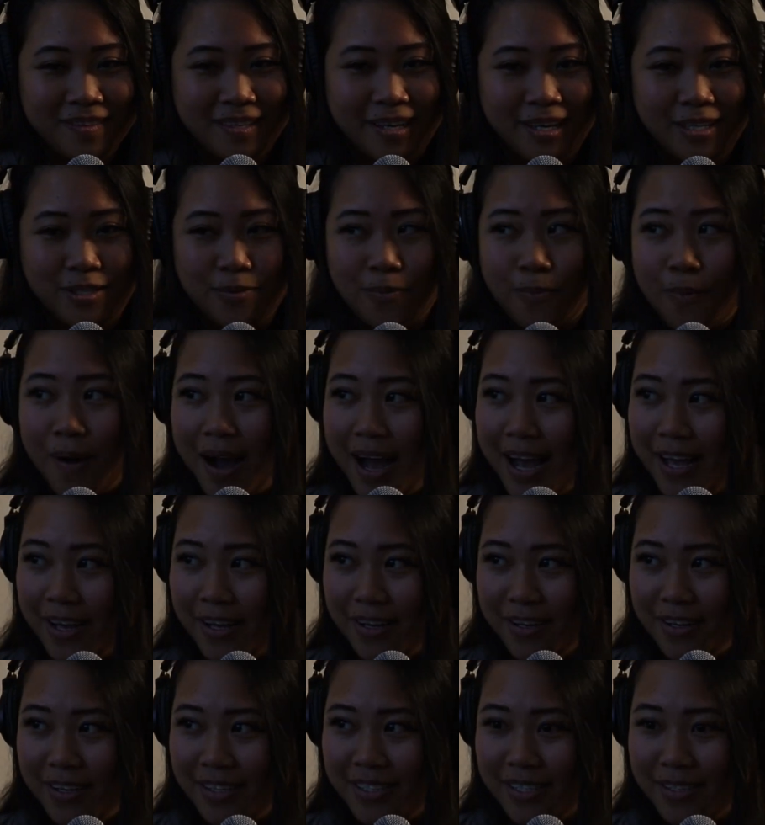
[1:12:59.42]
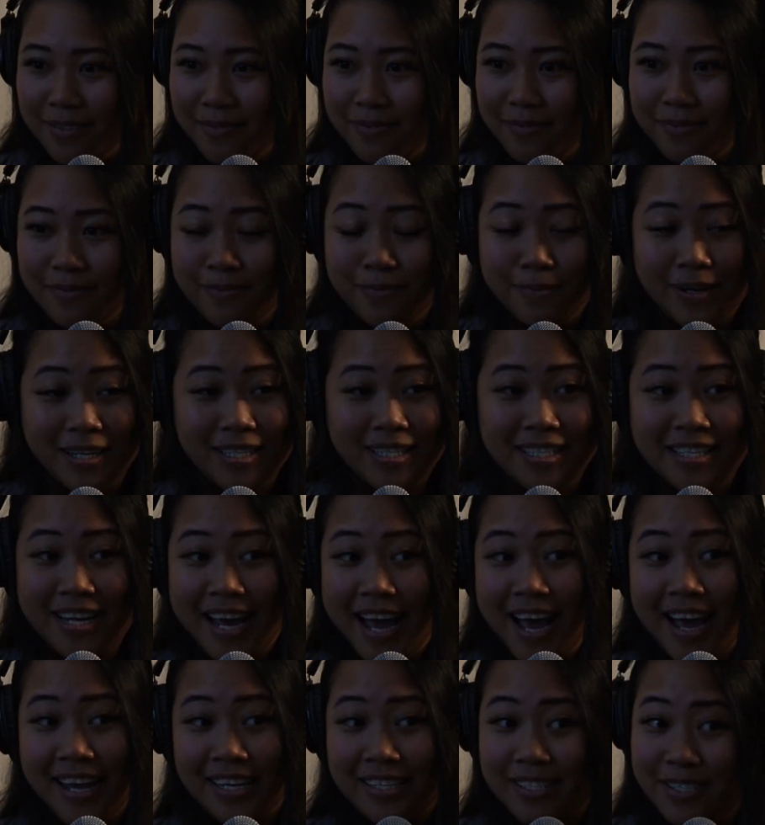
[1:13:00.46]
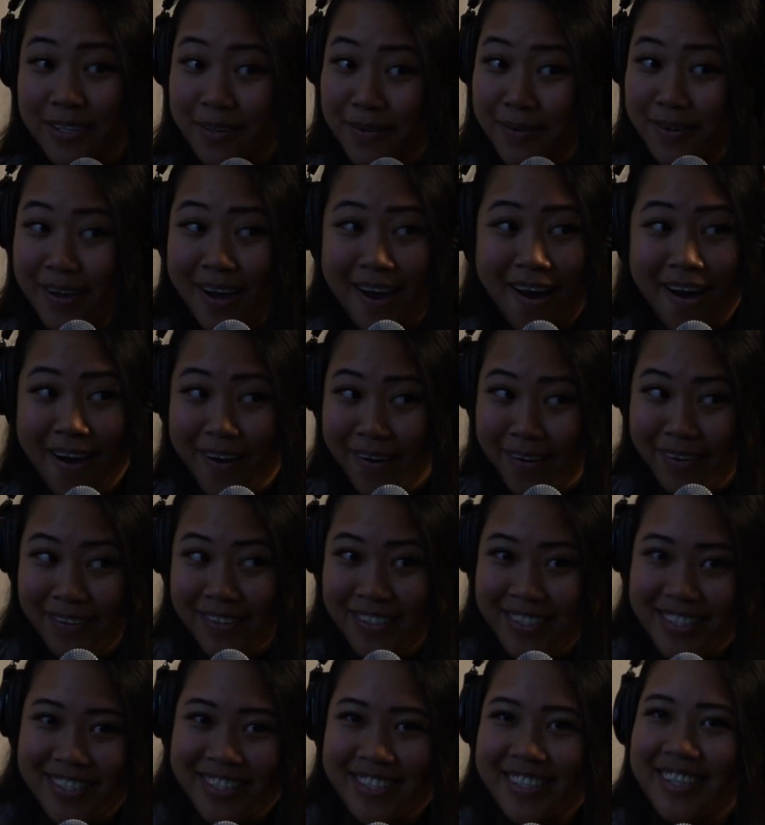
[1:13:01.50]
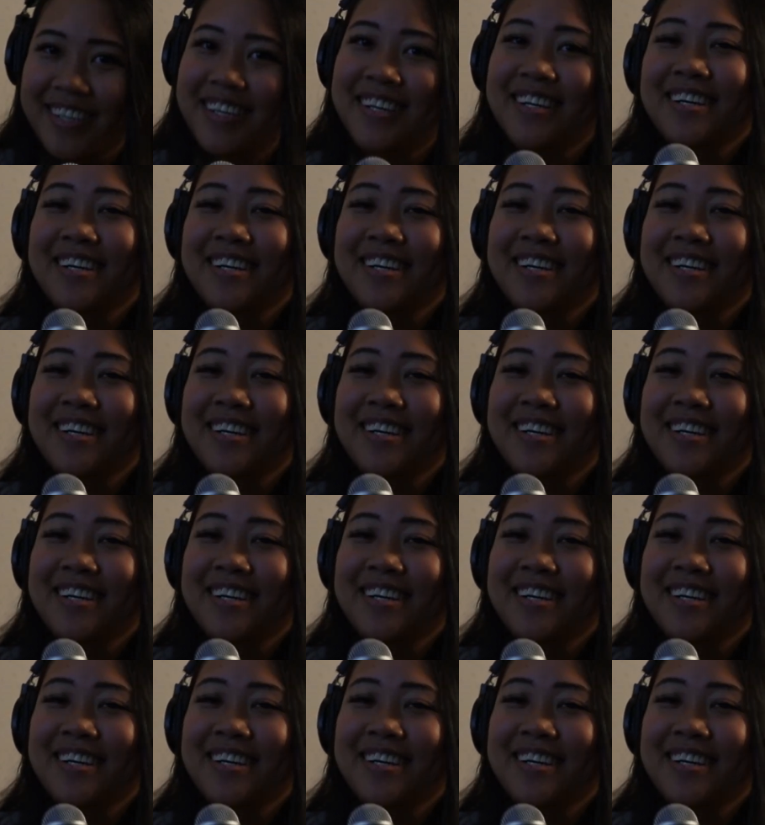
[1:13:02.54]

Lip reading: it's wild. And what's next? Who knows?